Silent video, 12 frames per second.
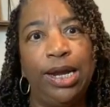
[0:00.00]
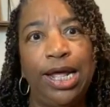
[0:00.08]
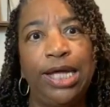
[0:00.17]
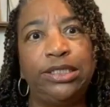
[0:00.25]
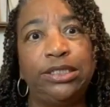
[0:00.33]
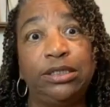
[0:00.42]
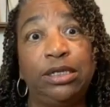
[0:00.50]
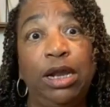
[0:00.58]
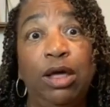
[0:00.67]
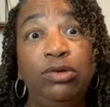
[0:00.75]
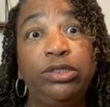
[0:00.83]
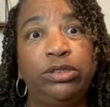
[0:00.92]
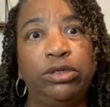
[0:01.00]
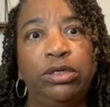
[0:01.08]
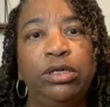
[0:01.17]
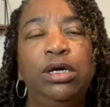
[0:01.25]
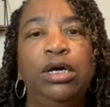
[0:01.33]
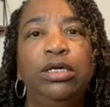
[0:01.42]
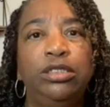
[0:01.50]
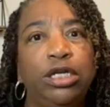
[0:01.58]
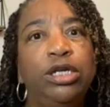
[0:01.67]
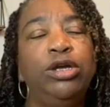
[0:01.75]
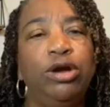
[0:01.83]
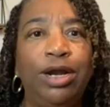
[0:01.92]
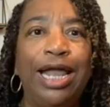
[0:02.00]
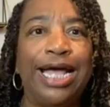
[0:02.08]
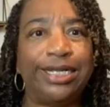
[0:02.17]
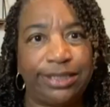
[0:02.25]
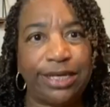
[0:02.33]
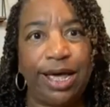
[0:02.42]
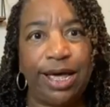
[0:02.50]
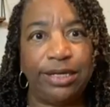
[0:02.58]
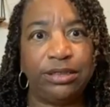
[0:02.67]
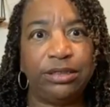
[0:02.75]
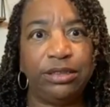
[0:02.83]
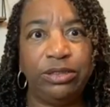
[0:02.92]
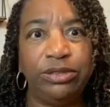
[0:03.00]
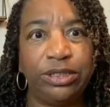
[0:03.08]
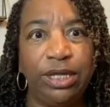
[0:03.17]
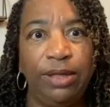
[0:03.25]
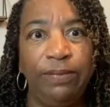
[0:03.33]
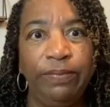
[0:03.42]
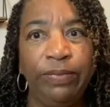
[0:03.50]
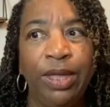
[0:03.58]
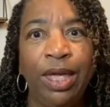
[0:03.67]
that's closer to your lot size, you see?